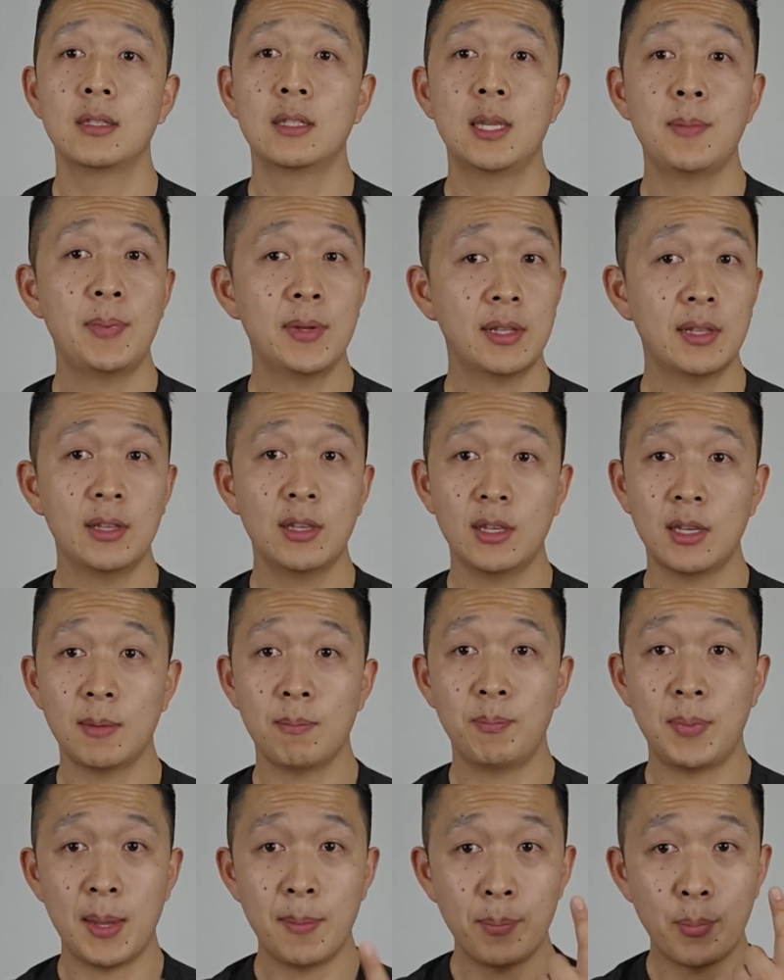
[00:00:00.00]
Typically, you
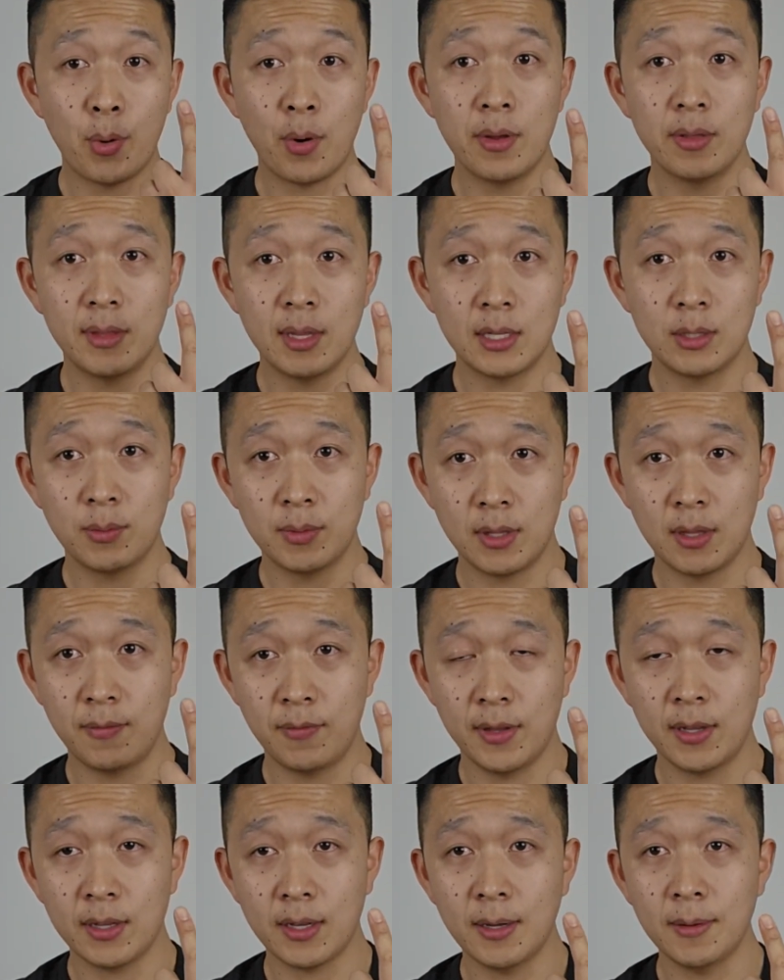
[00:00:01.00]
can pinpoint this with the
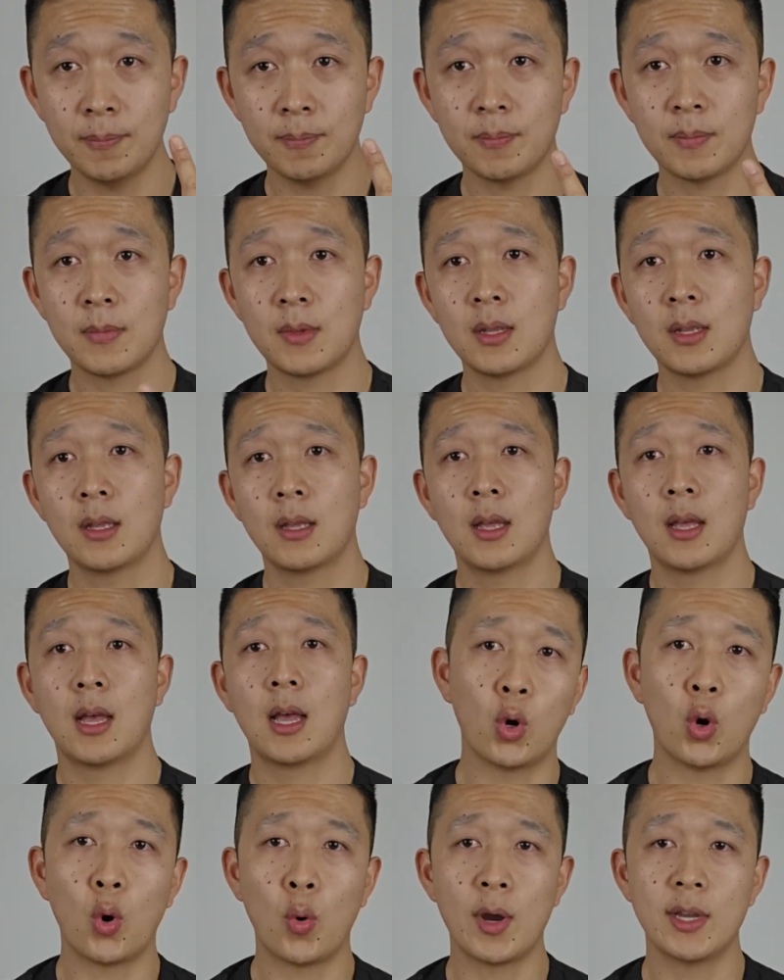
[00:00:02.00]
finger,
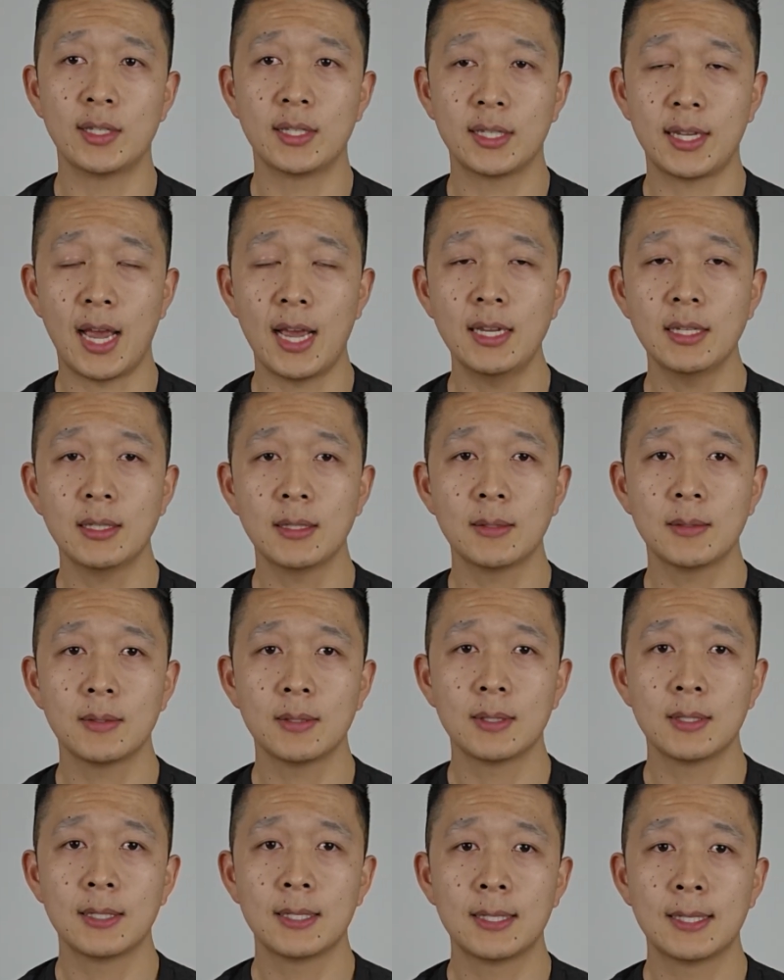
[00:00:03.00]
not always the case.
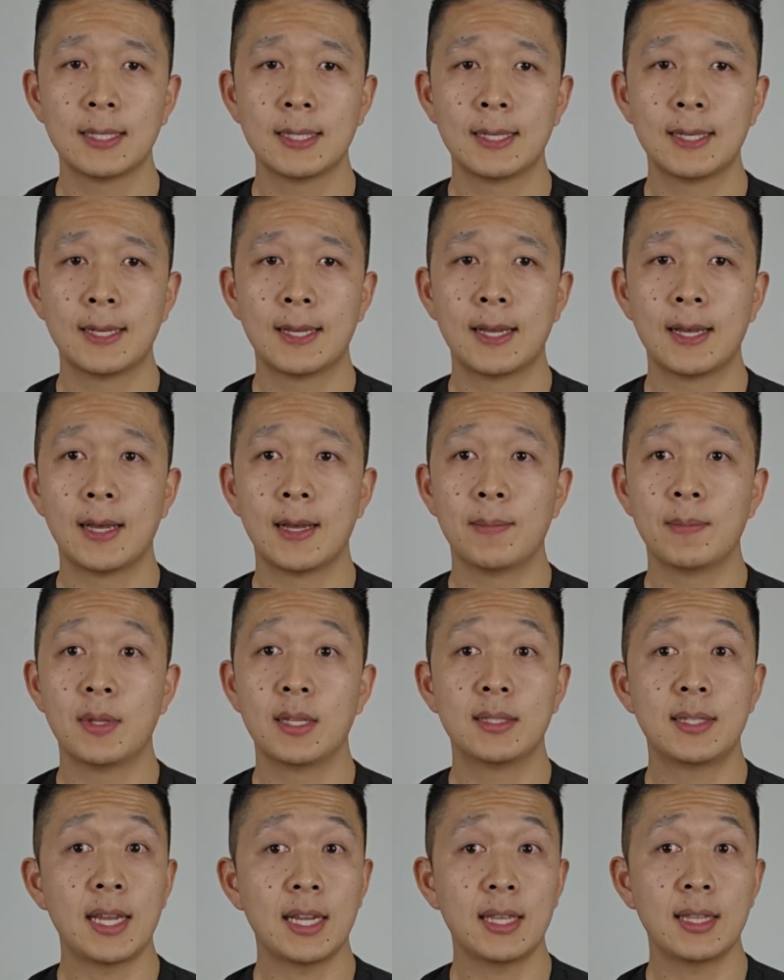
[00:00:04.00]

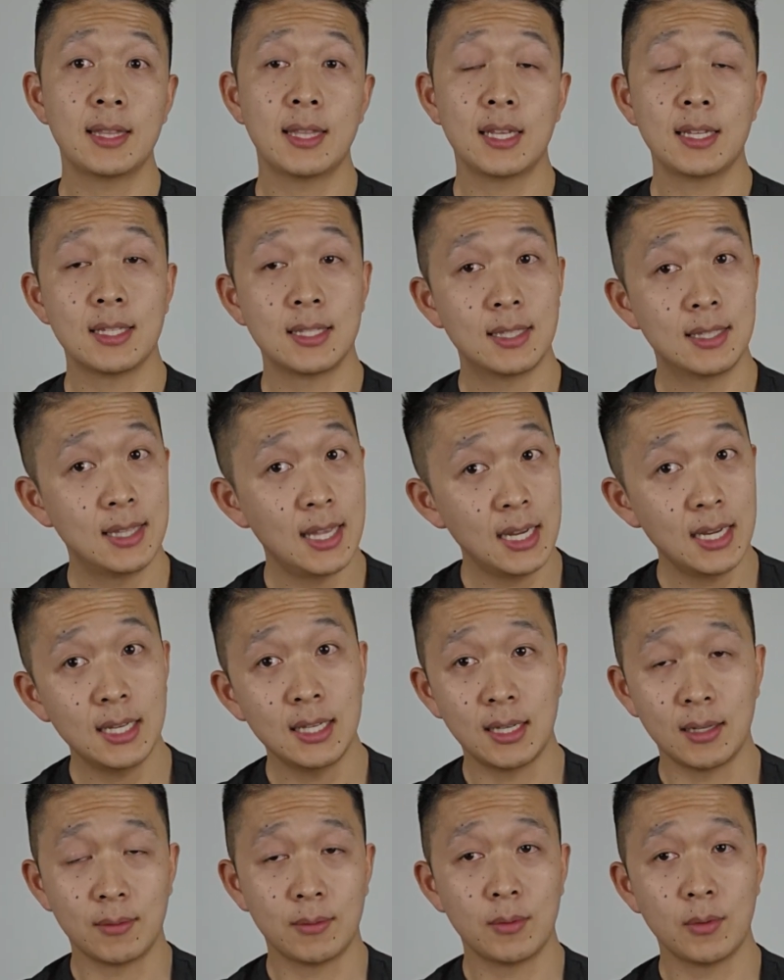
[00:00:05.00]
The second thing is
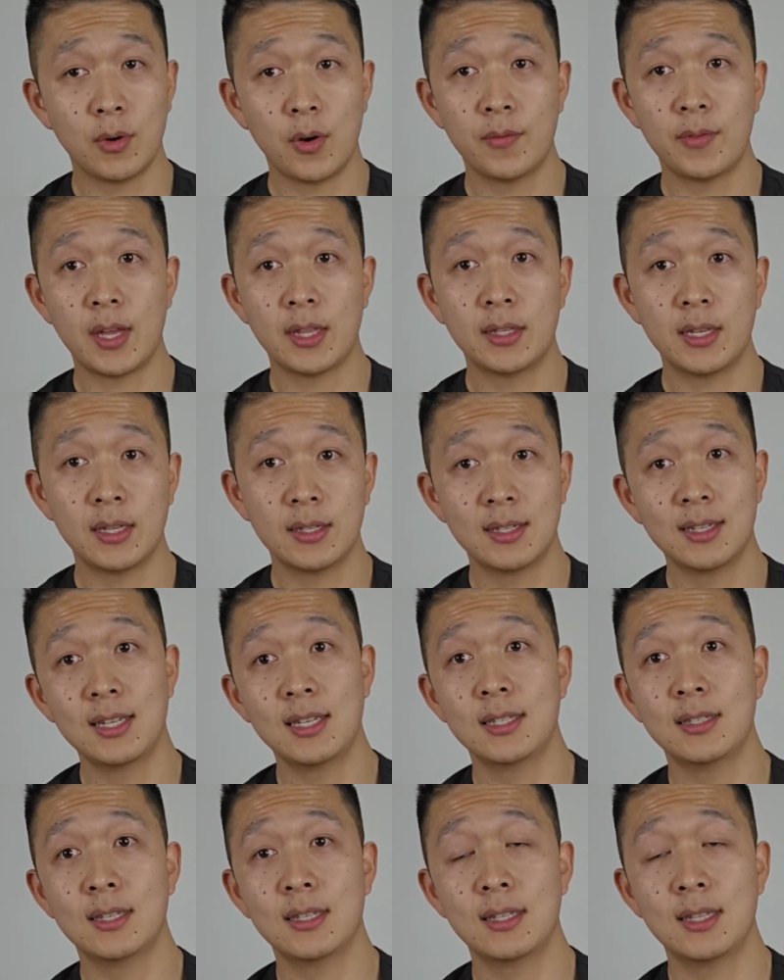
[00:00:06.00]
thickening of that
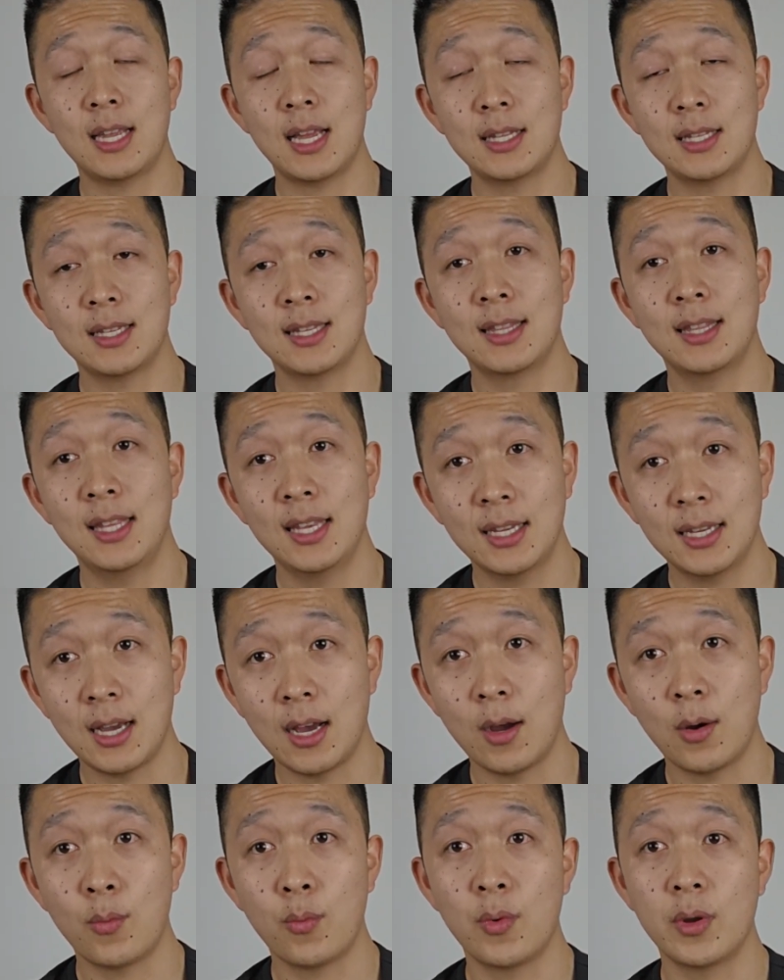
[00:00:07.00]
tendon. Is the tendon
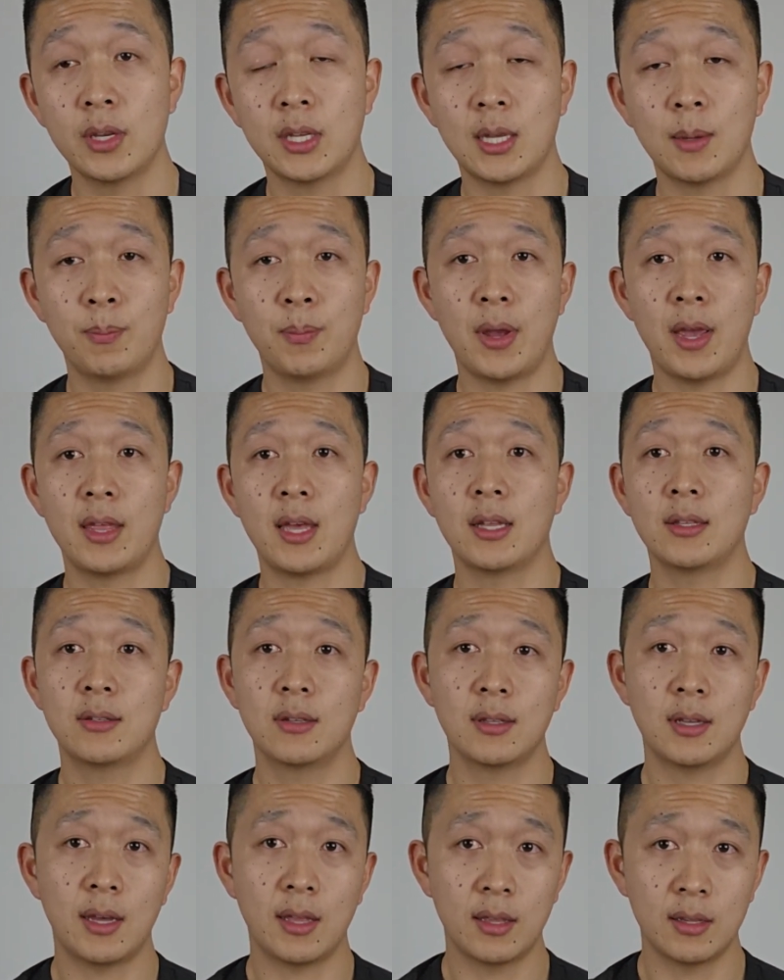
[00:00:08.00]
thicker when you compare that
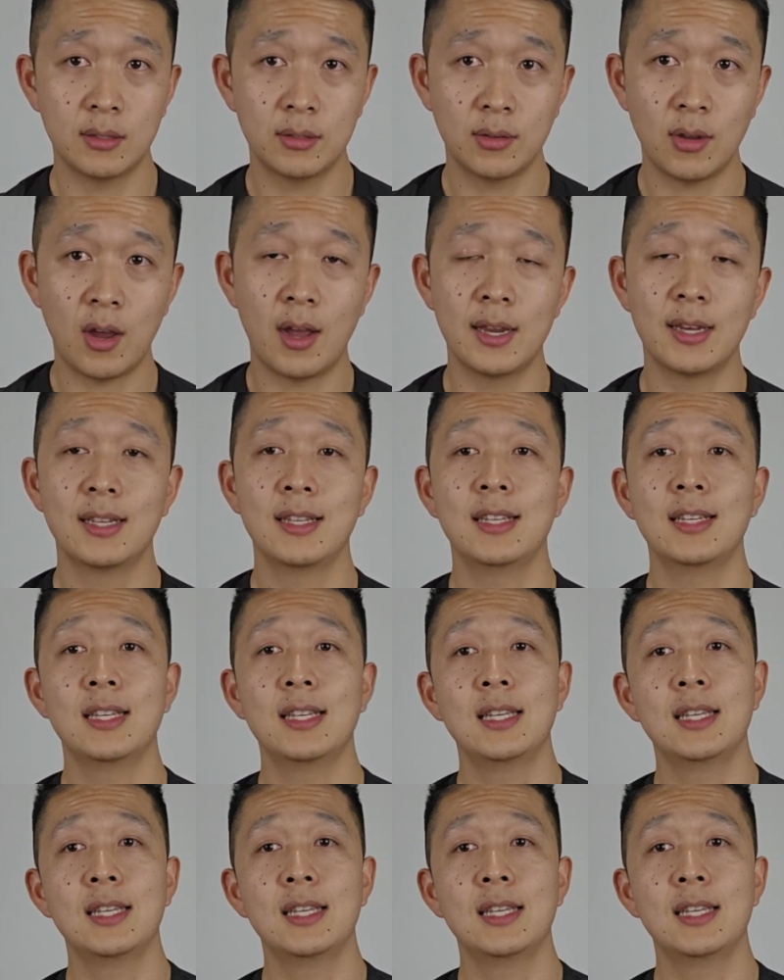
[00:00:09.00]
to the other side?